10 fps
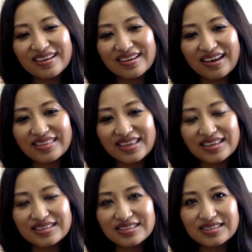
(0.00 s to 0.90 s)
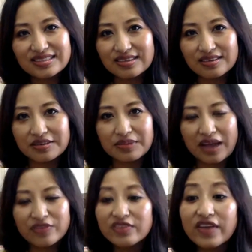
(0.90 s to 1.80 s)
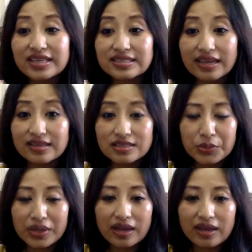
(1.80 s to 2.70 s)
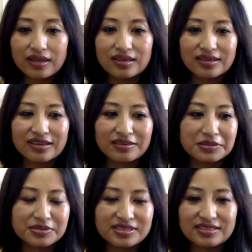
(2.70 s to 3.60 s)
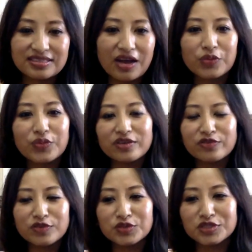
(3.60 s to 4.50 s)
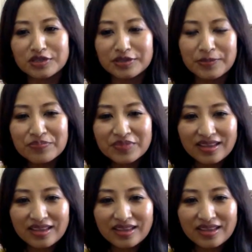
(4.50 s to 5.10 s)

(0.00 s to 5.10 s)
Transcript: I think it's just, I feel very excited when I sit down with future